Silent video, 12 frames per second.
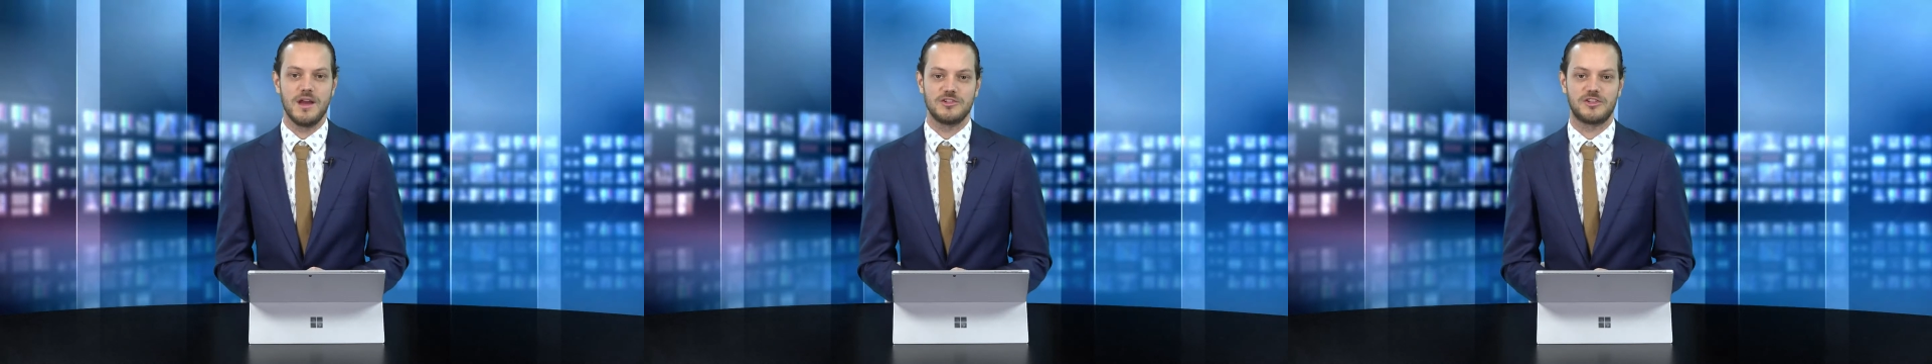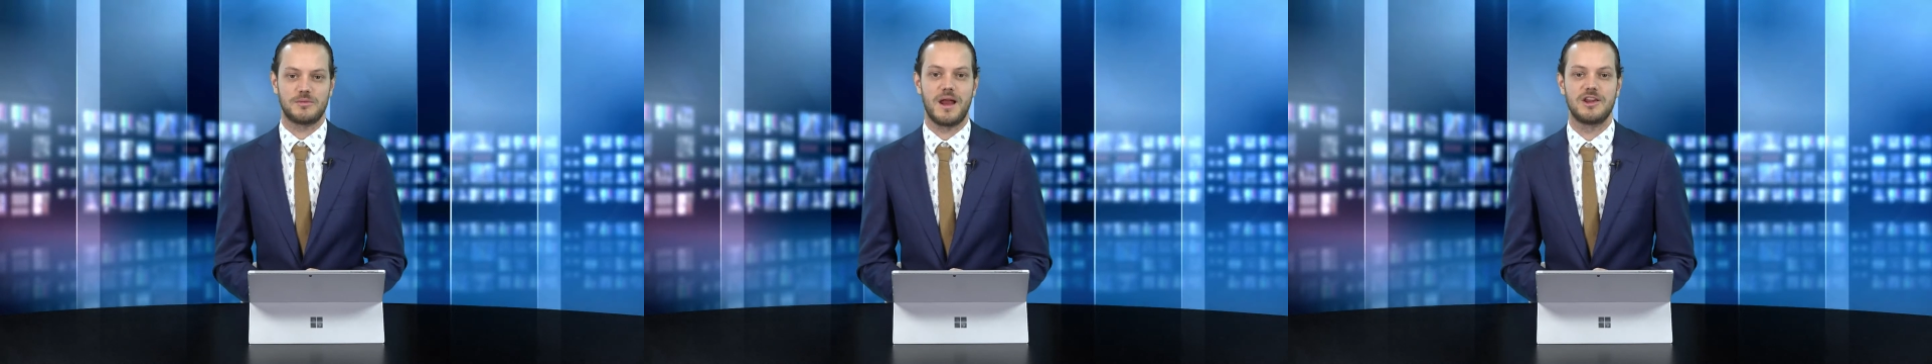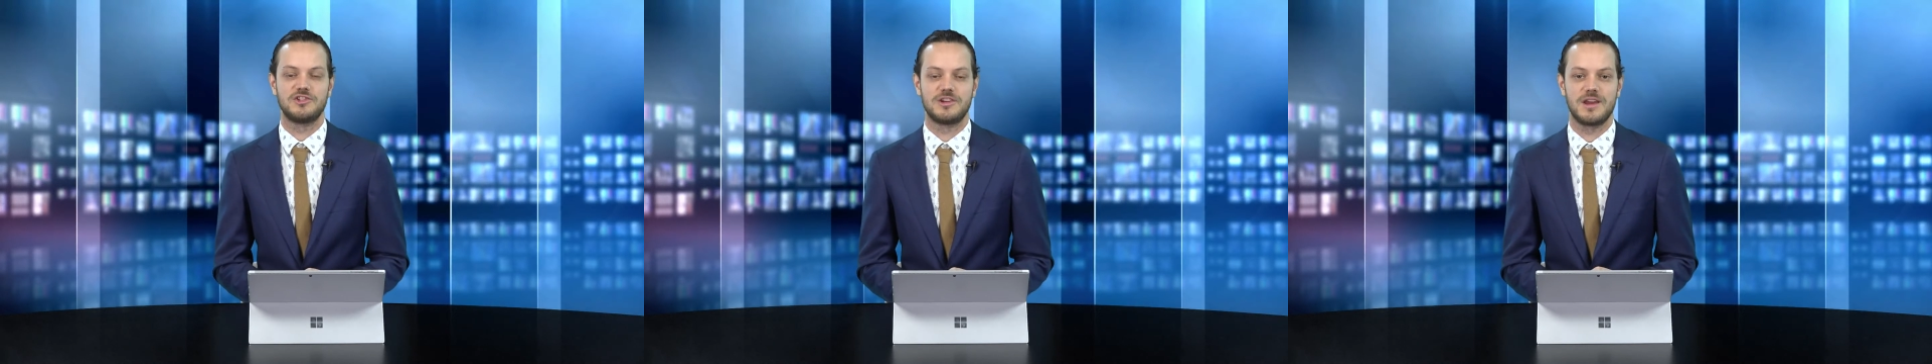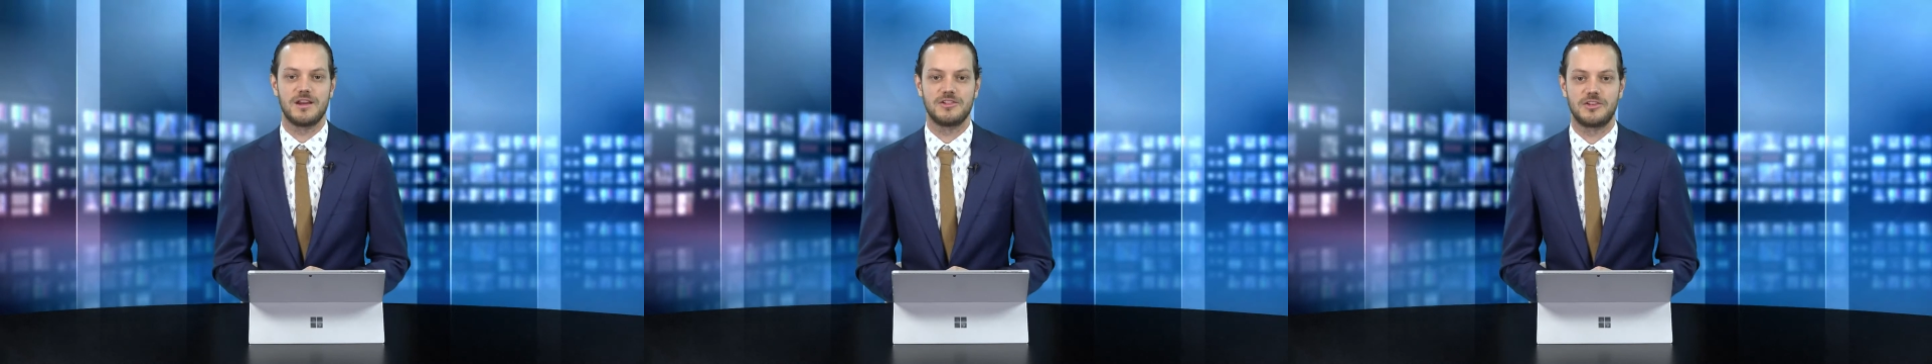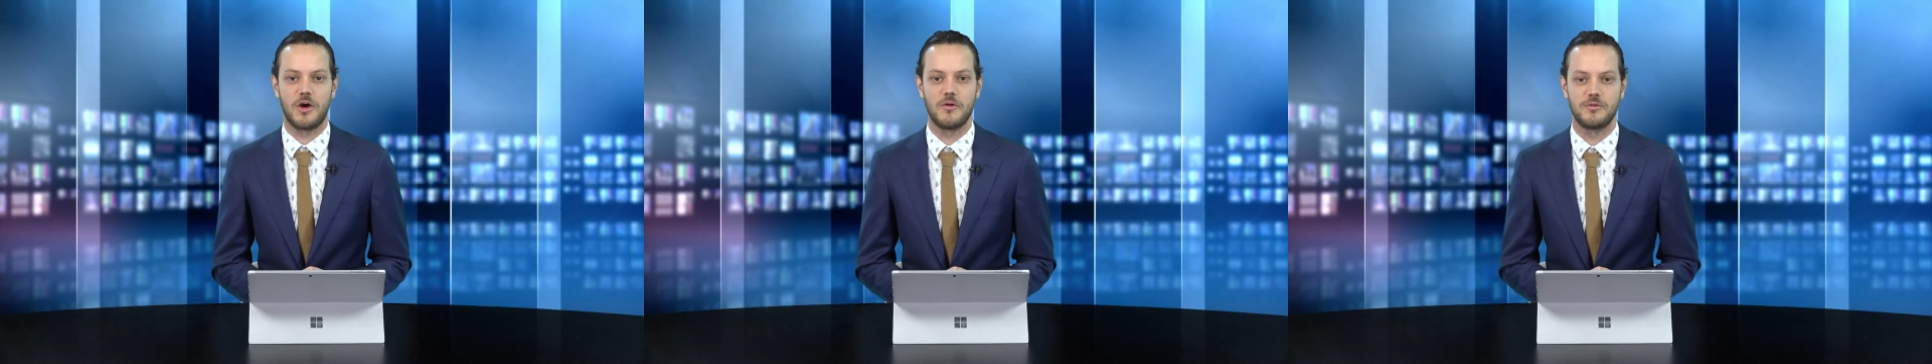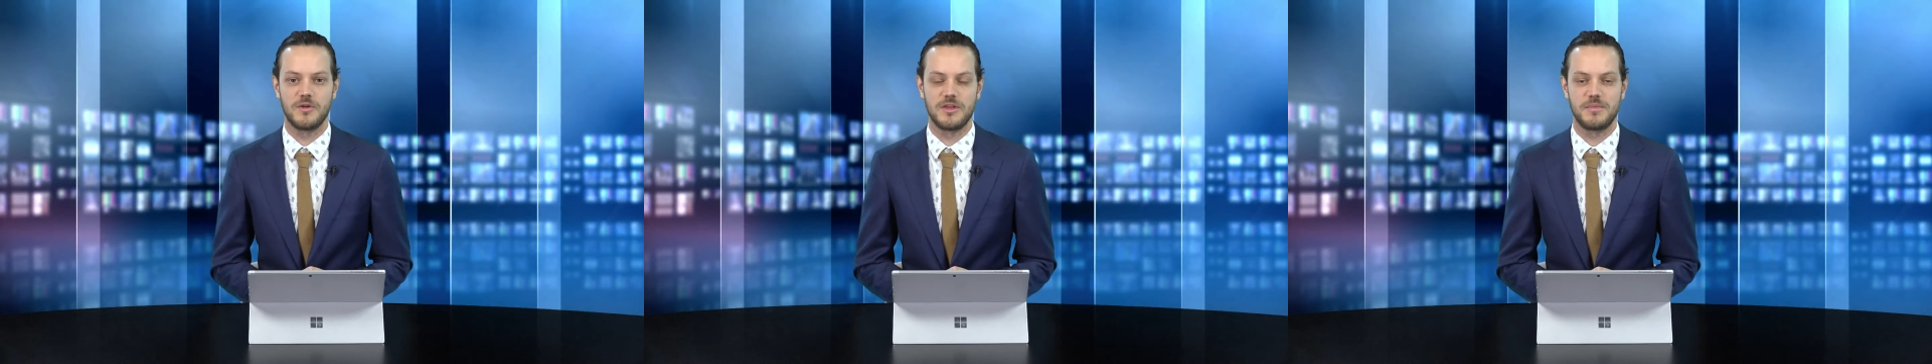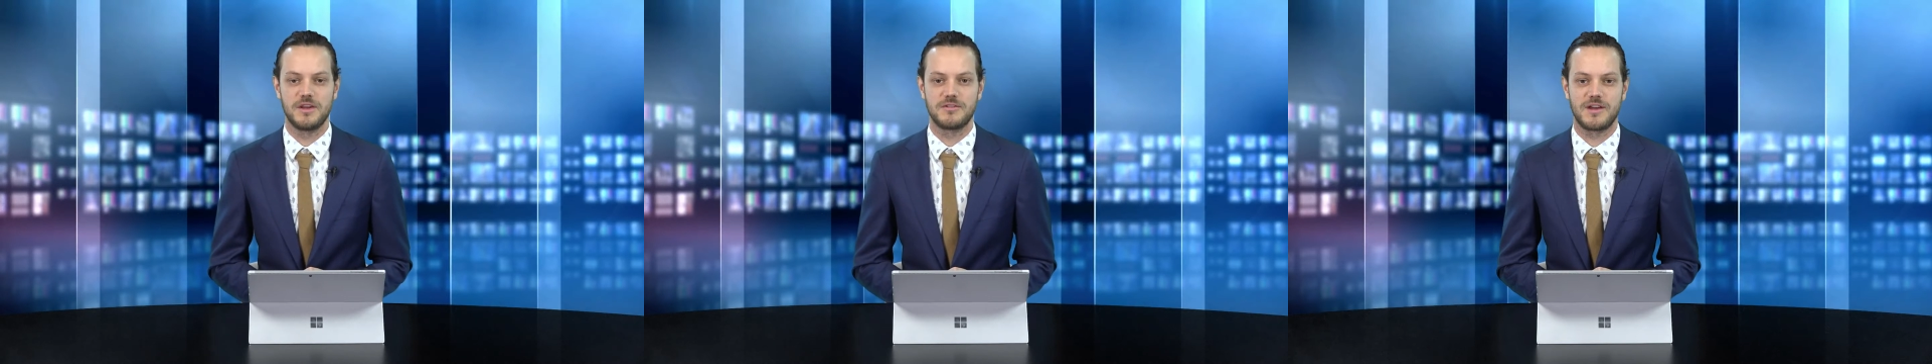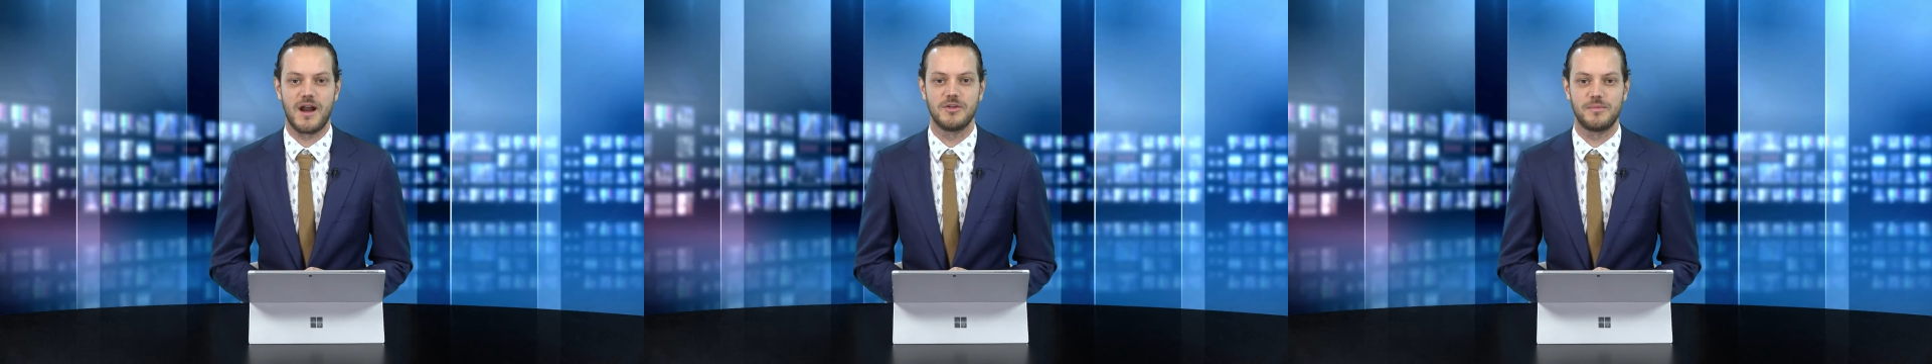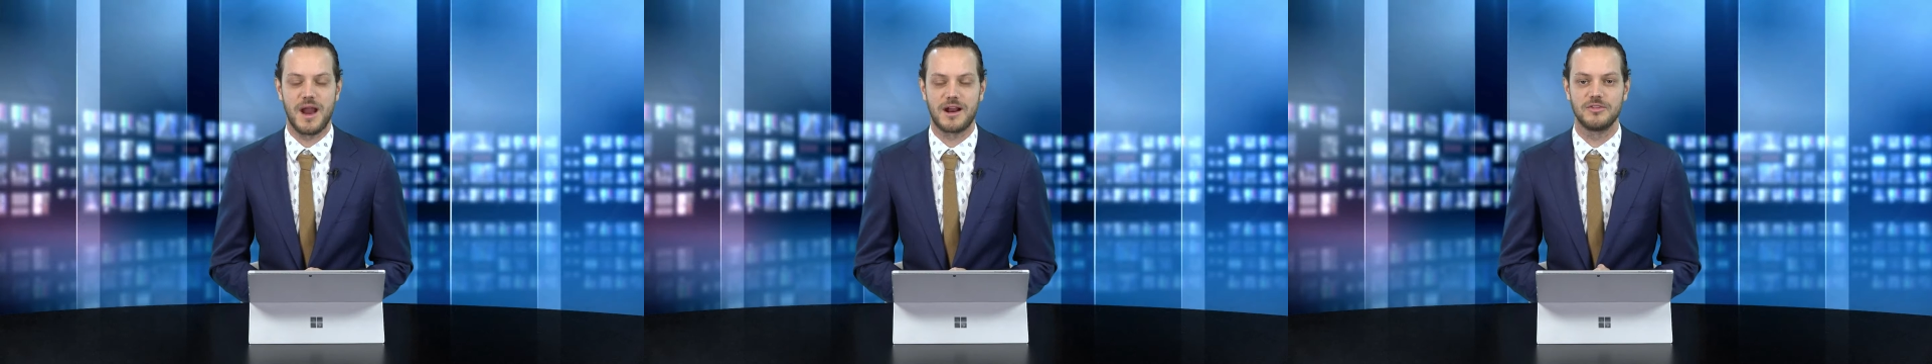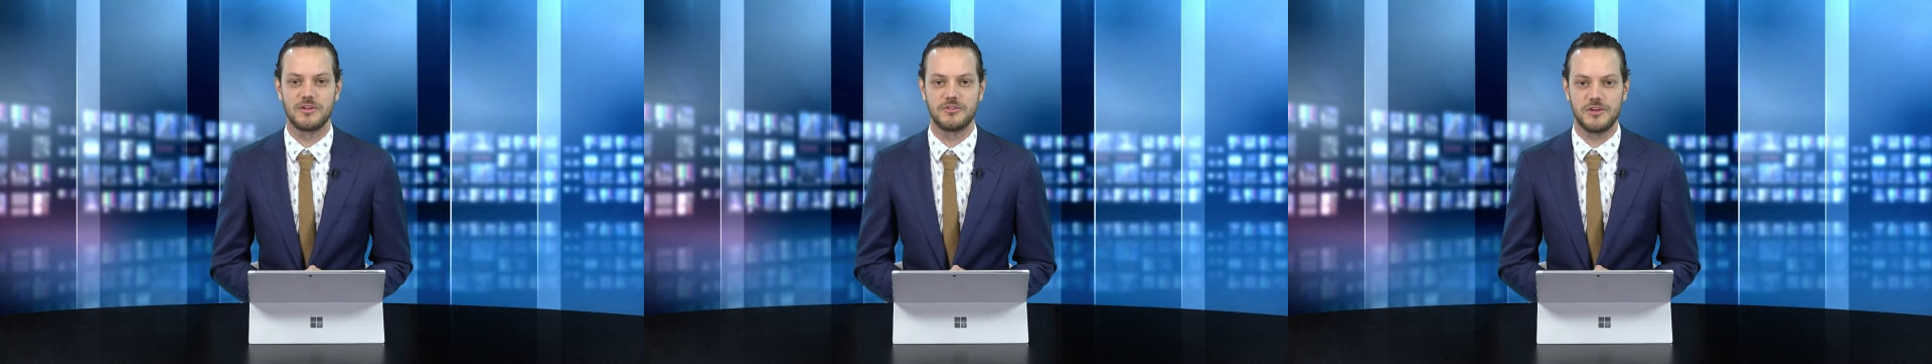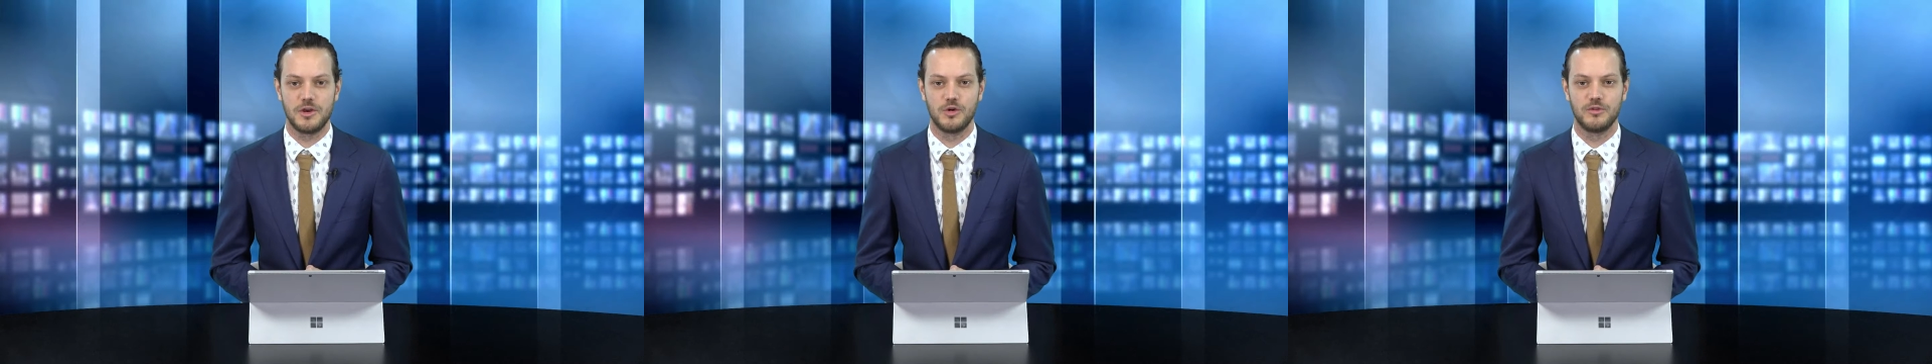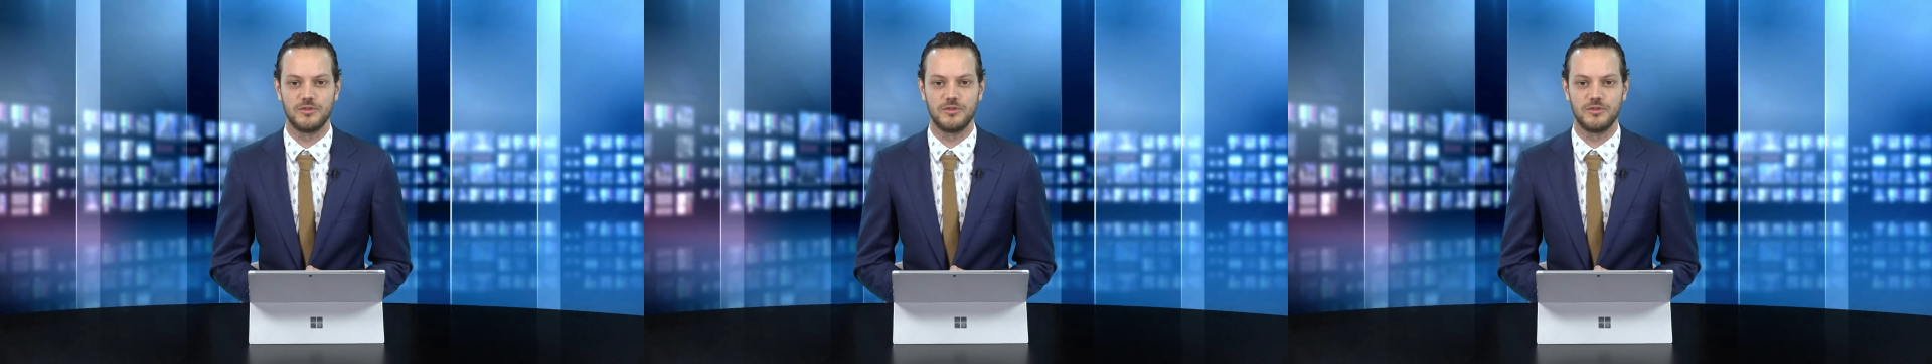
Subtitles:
just managed to get itself with a bit of cover back in the field,